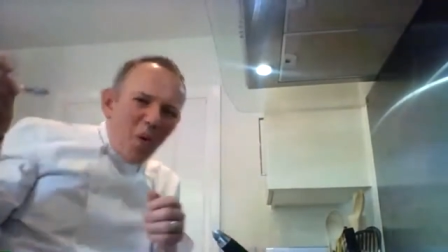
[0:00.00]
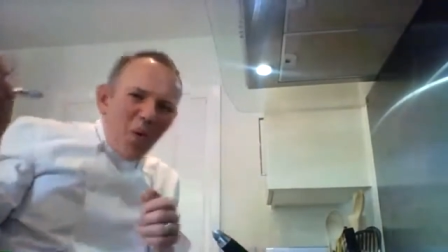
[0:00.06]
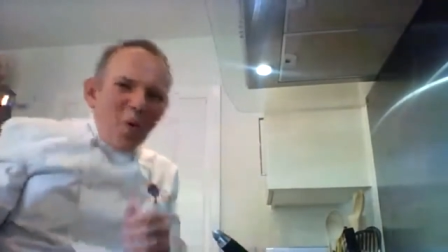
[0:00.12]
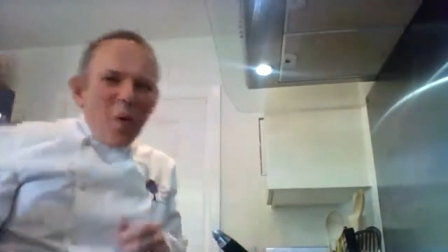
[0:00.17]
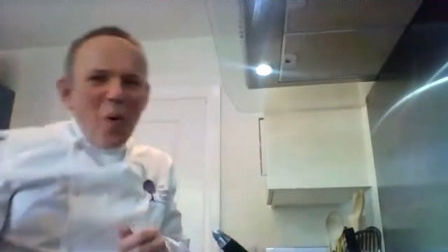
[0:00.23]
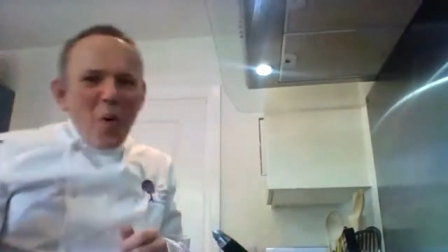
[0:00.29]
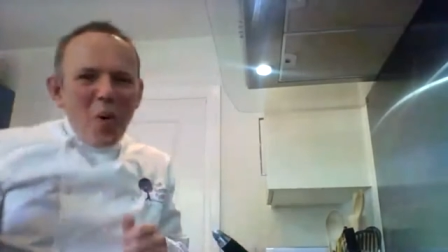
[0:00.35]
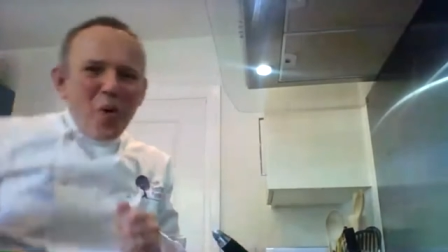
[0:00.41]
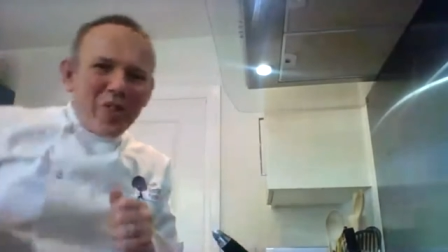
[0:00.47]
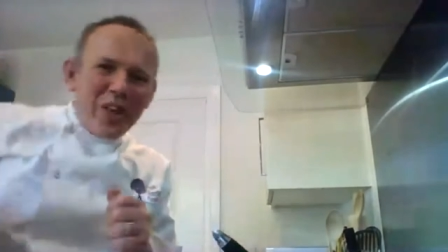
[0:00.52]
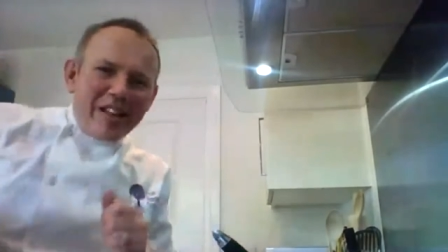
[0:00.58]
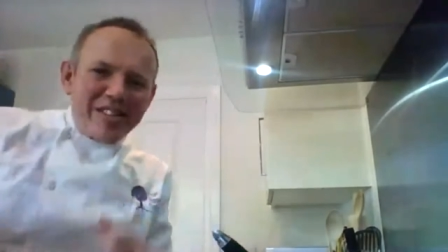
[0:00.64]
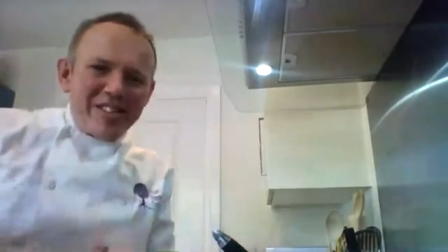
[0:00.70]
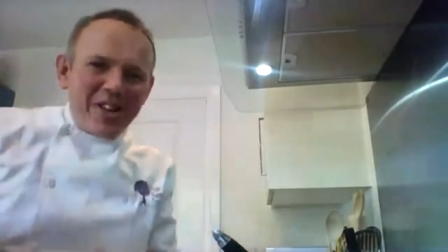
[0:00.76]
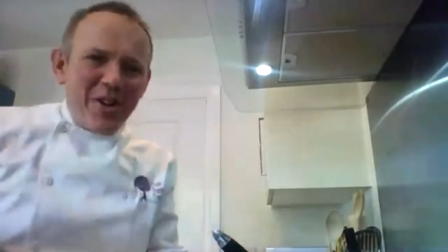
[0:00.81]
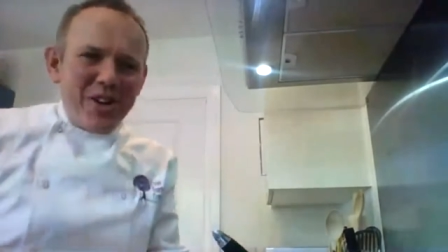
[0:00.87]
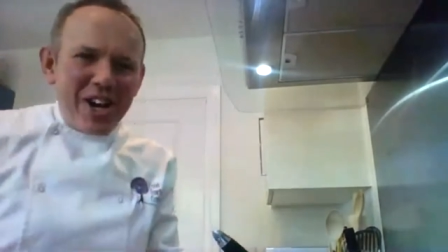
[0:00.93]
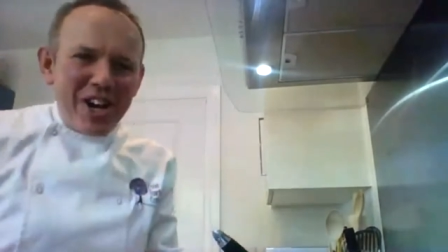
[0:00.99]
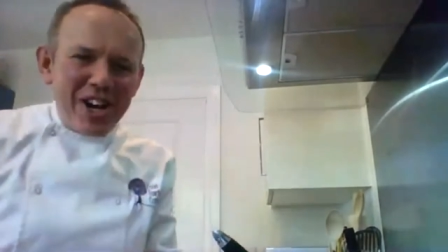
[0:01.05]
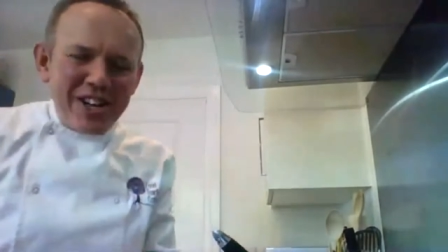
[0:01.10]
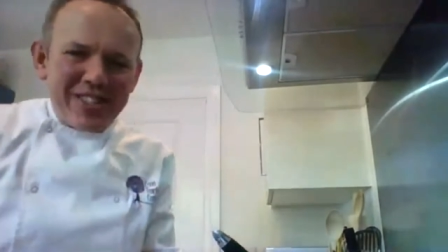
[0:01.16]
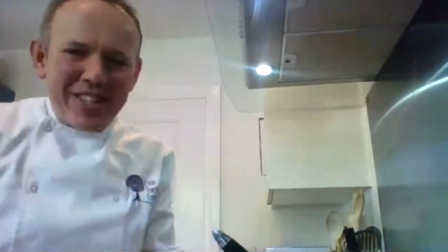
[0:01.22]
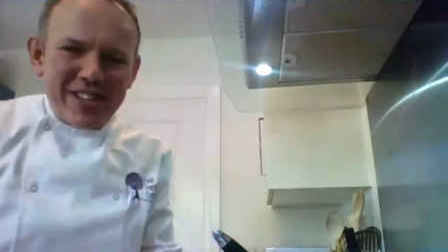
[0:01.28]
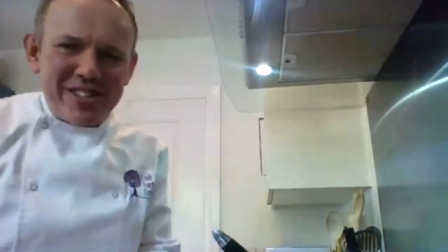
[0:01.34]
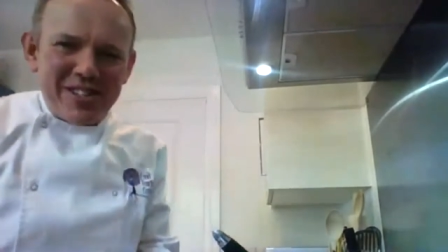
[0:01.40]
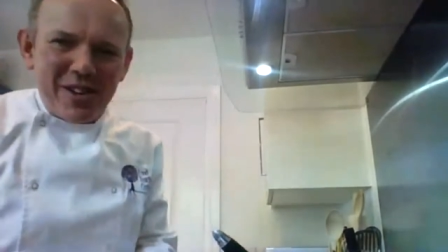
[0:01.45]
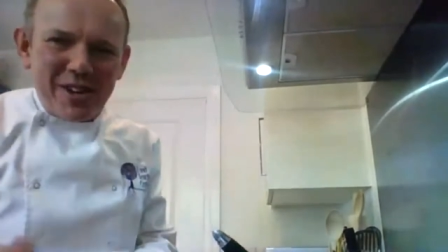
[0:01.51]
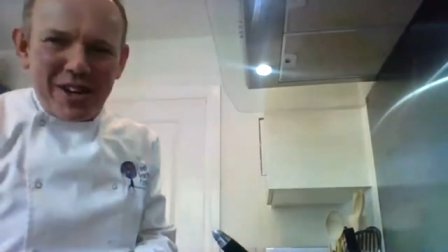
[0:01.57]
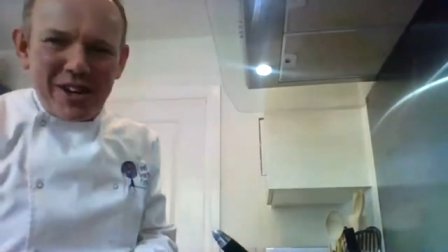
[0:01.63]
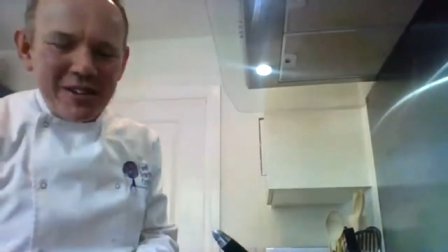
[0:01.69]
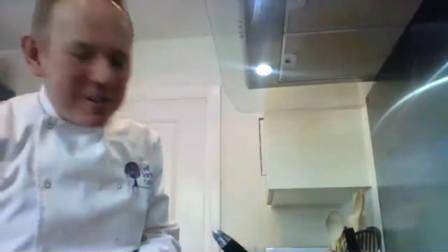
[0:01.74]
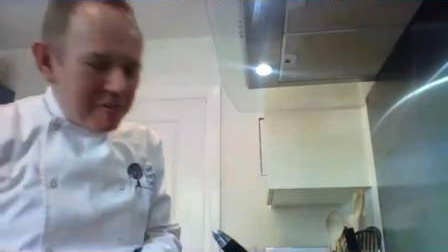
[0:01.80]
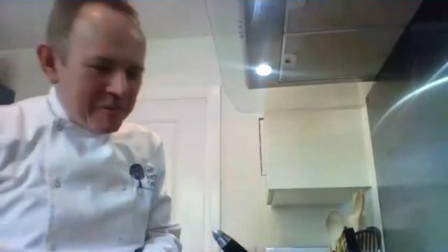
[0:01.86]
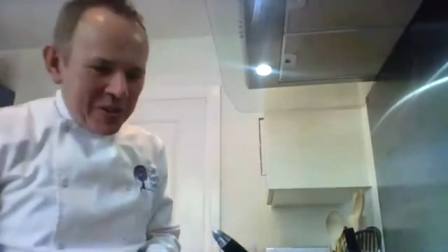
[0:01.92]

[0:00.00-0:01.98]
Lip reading: Ooh, that's so good. That's so good.